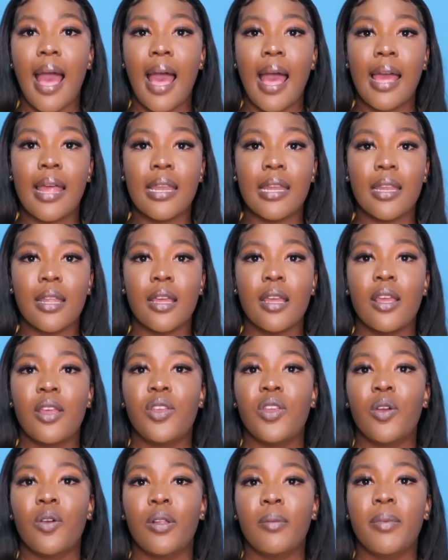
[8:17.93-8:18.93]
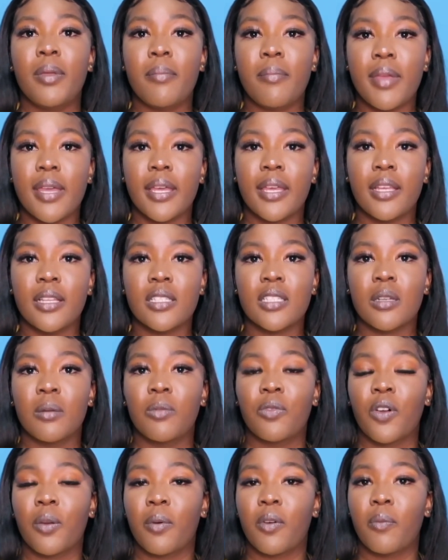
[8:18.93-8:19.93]
and you will be making
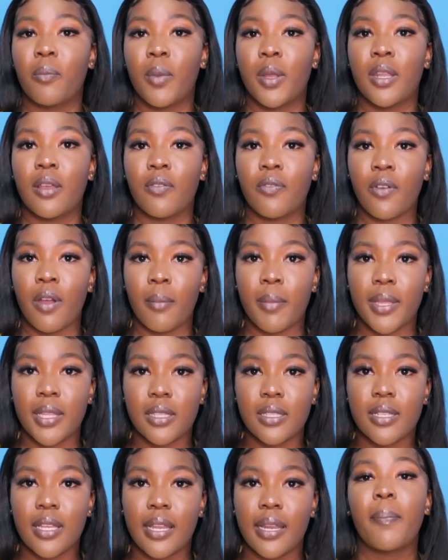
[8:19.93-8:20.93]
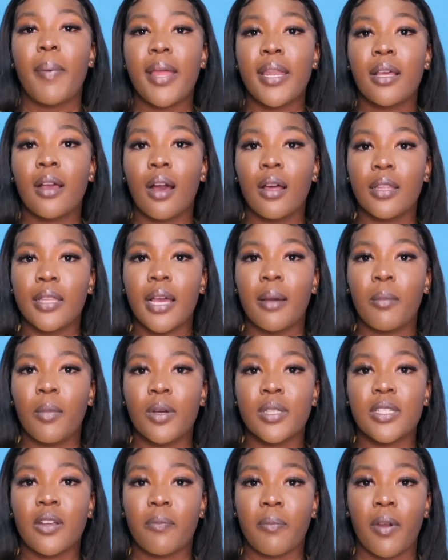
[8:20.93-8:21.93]
some form of money from it, depending on the
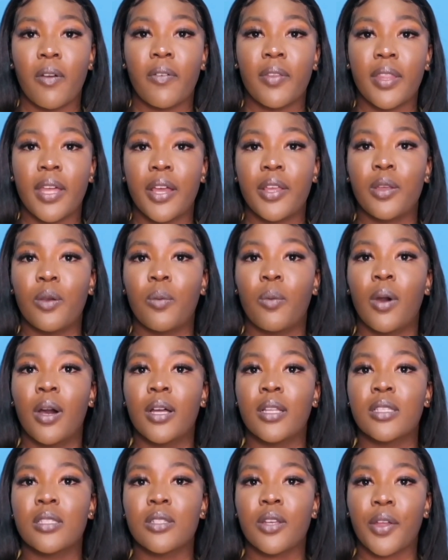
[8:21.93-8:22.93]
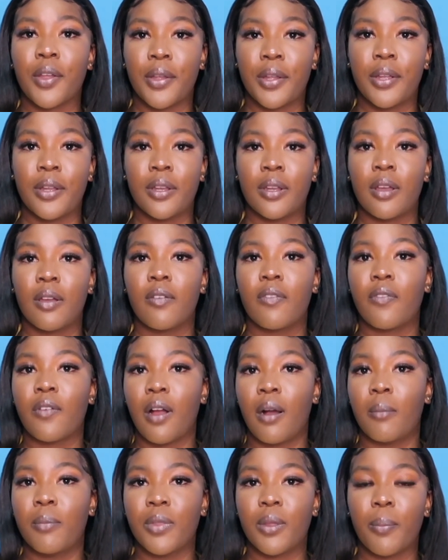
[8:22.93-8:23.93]
amount of profit that you want to earn
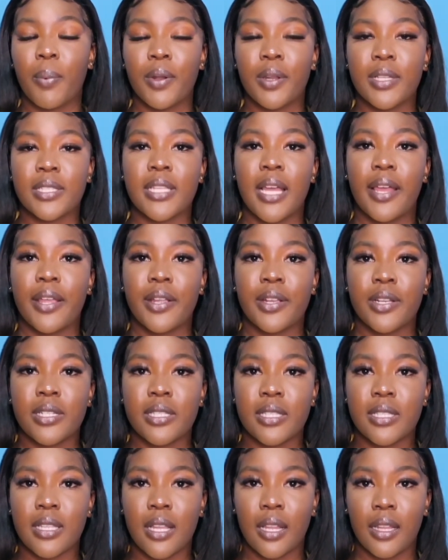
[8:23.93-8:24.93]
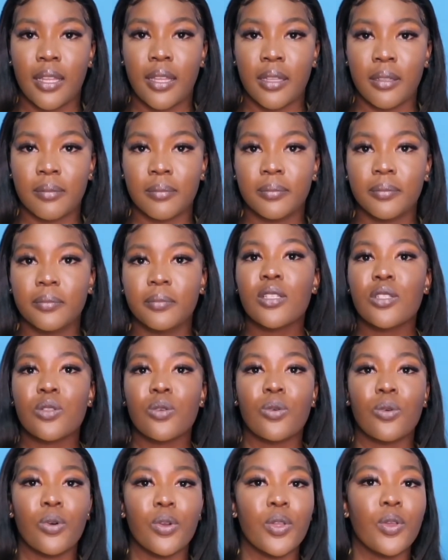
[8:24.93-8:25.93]
from the products that you're selling.
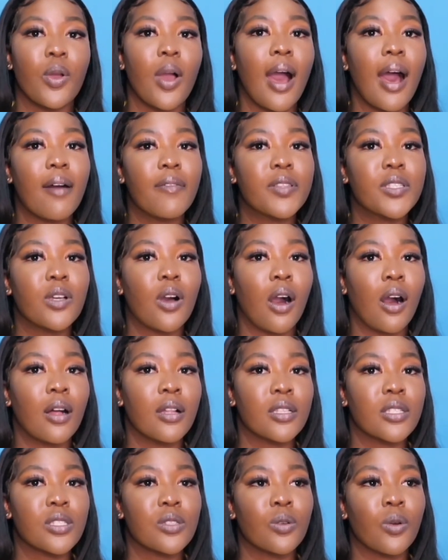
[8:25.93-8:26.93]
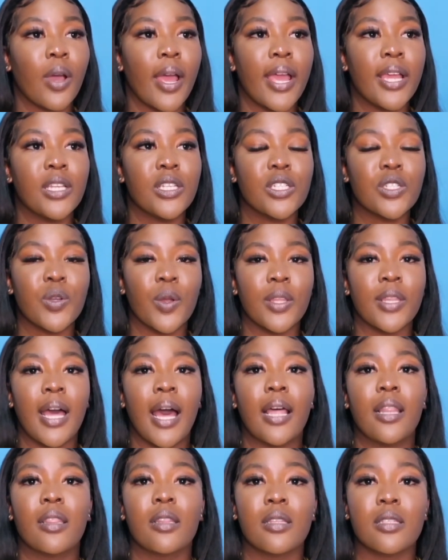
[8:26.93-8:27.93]
So you have to also ensure
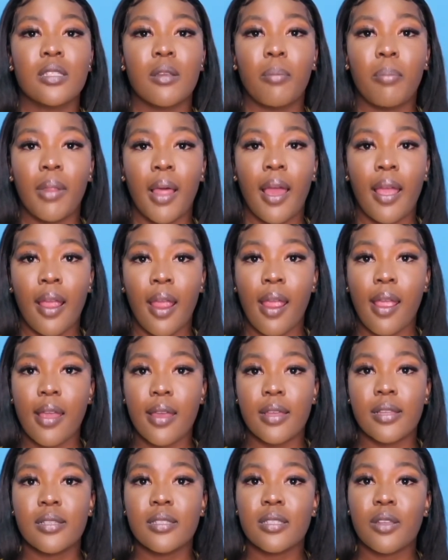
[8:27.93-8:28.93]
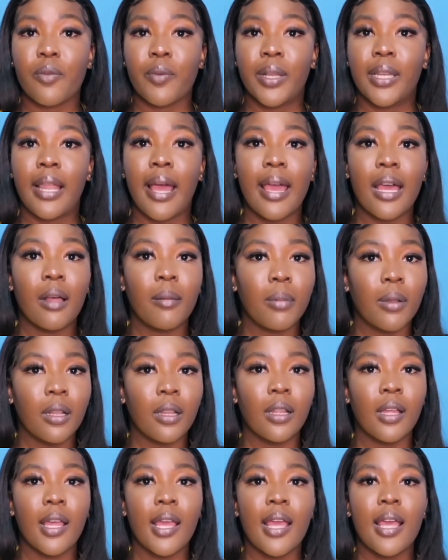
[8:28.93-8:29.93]
that the supplier is reliable.